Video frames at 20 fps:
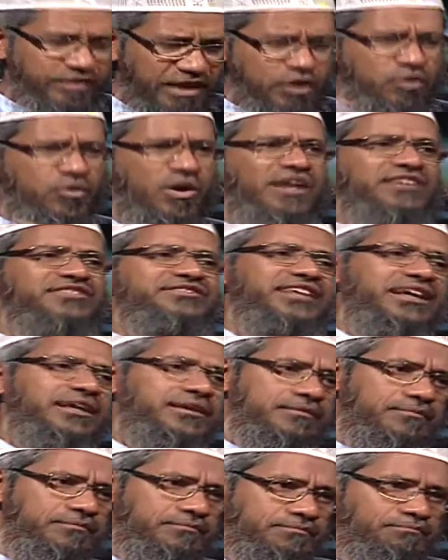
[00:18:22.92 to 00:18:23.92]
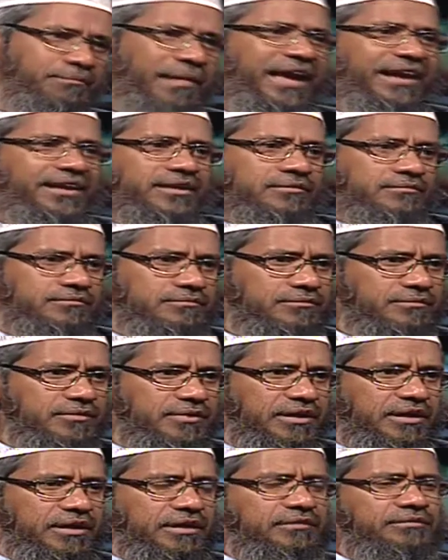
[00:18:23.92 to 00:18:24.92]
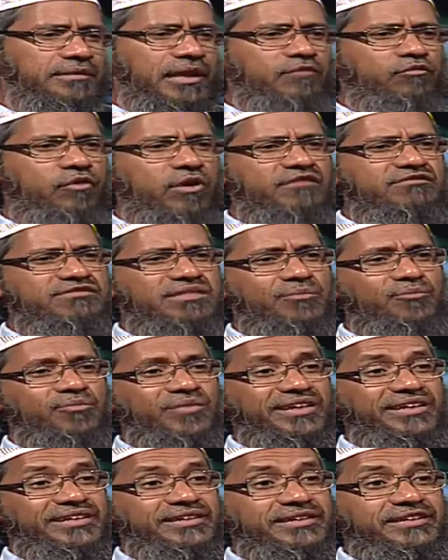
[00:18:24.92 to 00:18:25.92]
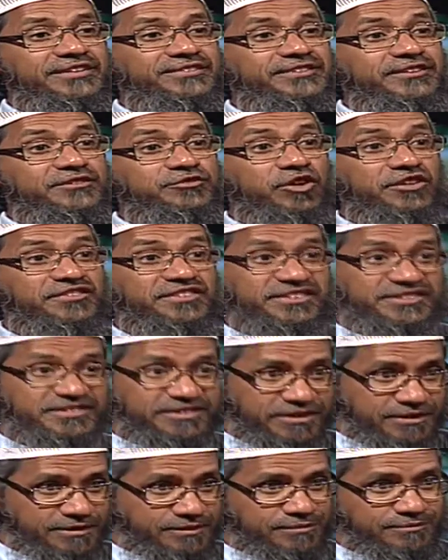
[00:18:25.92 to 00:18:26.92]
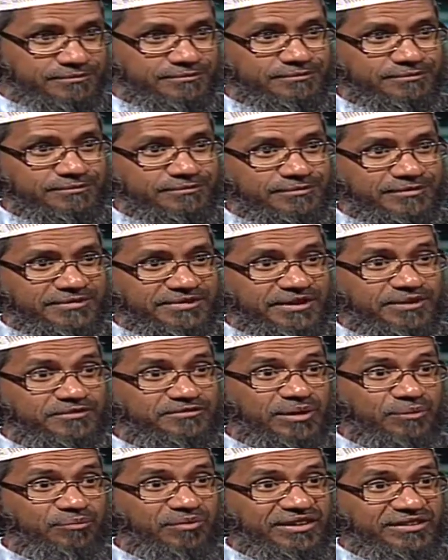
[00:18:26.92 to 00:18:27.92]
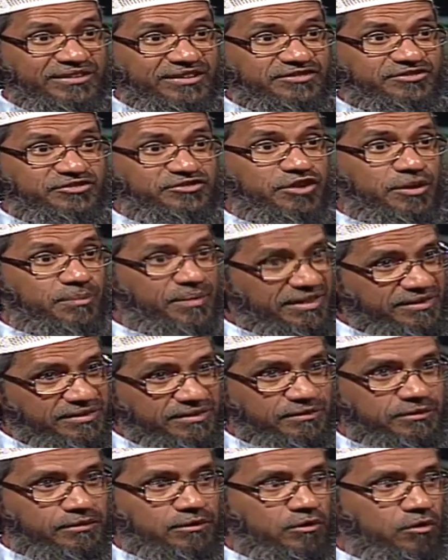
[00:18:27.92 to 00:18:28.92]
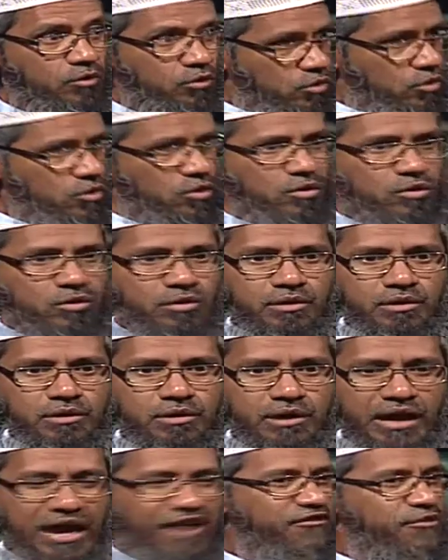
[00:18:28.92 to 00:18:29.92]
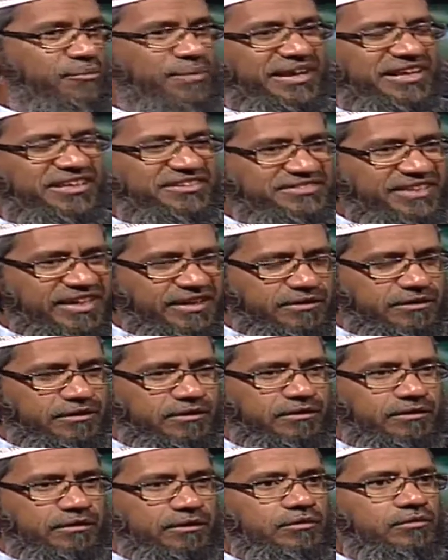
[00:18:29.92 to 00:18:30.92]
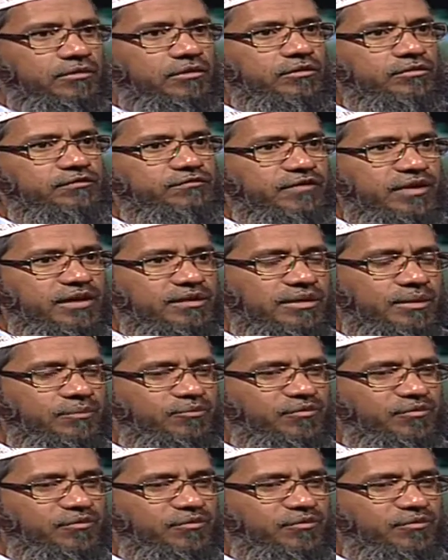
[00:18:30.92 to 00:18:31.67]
Then you ask that man, that what if someone teases your sister? If someone teases your mother, oh, I will break his neck. When